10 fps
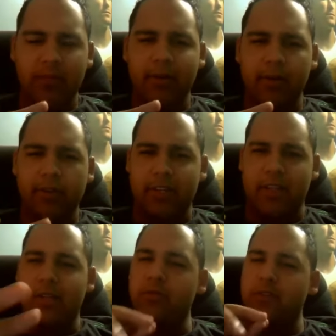closely,
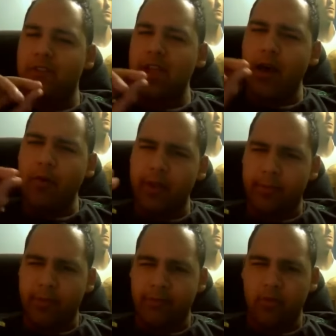you see how they
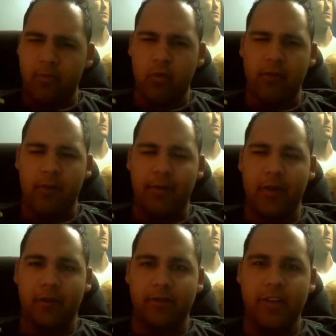perform over a
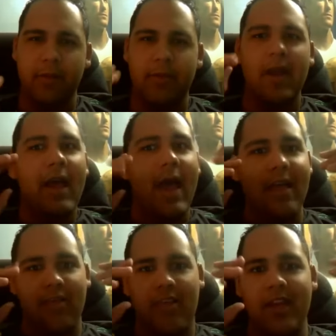period of time,
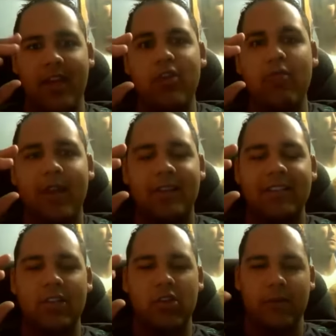and then you make a
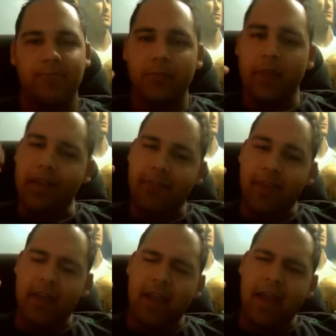decision if
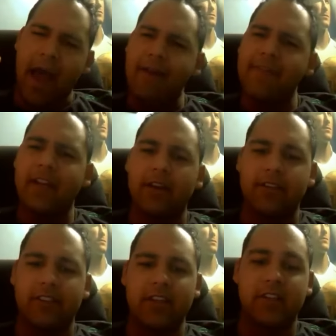they have that
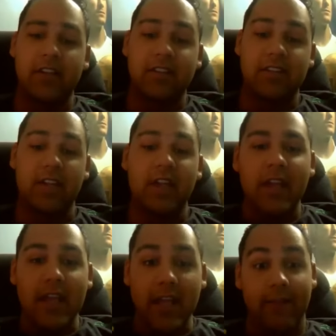consistency,
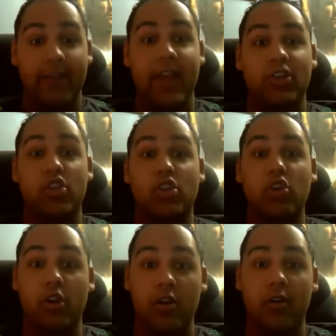if they
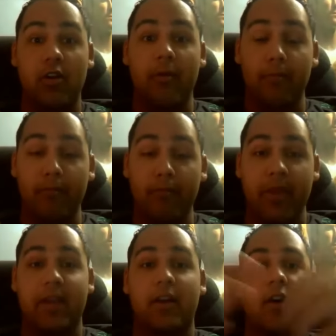should
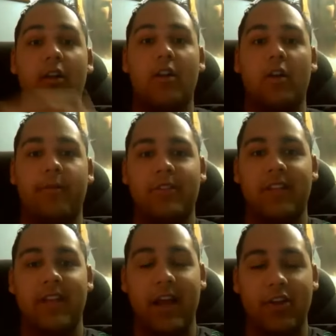be called up to the
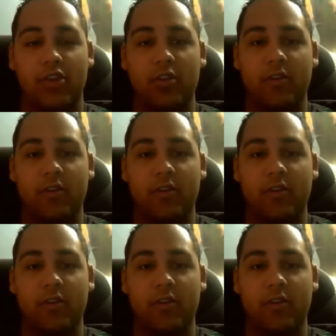national